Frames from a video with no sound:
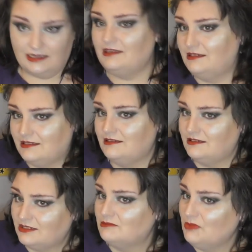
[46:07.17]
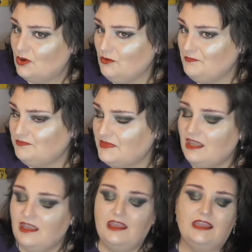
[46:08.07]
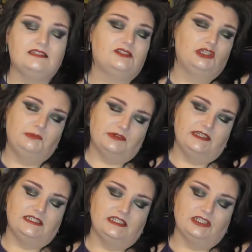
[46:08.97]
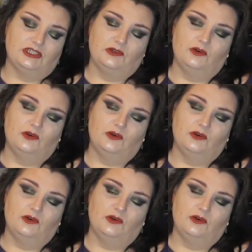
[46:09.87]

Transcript: and listen to some more, it's super easy to do.